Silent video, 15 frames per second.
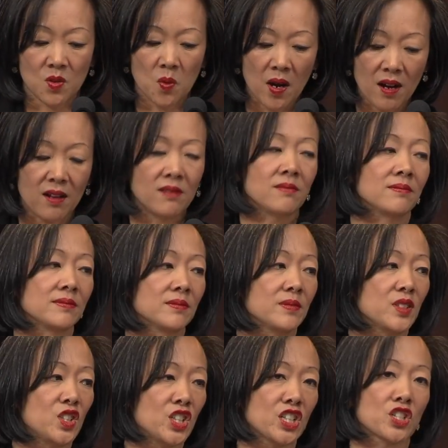Well,
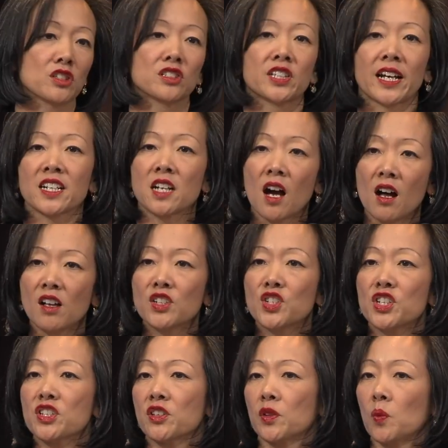digital
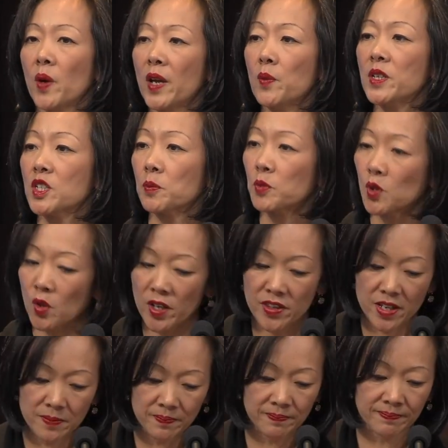technologies and the way we deploy
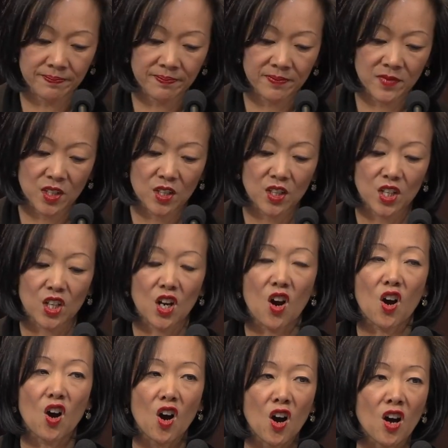them
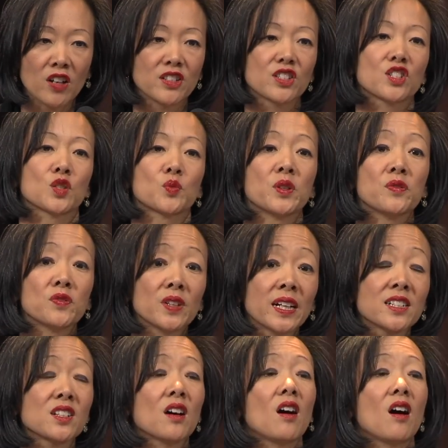ought to
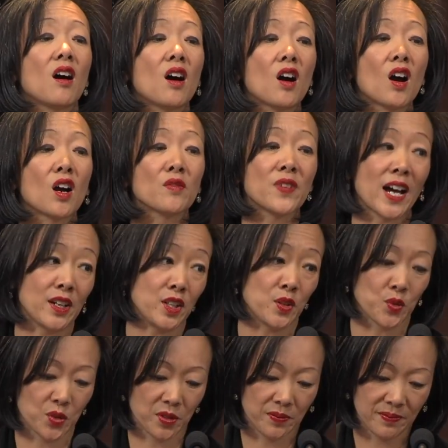reflect our
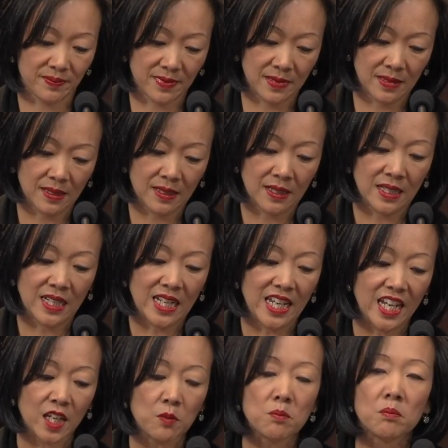values.
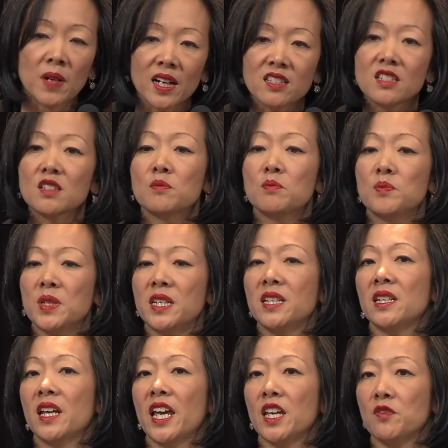It must
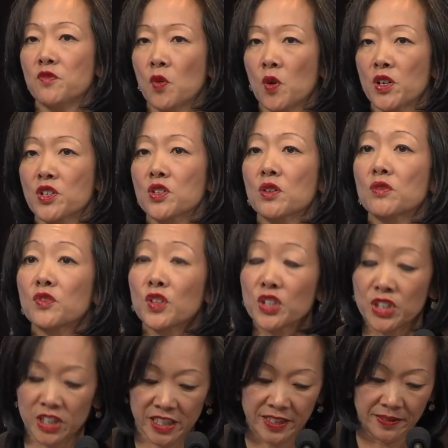be a force for
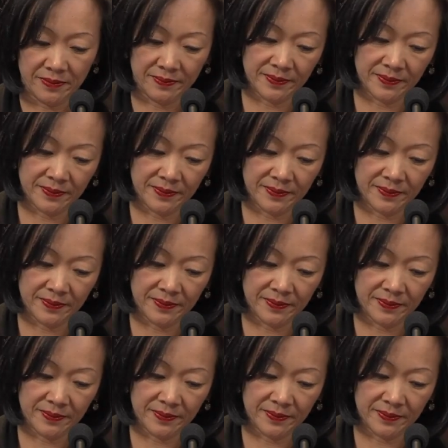good.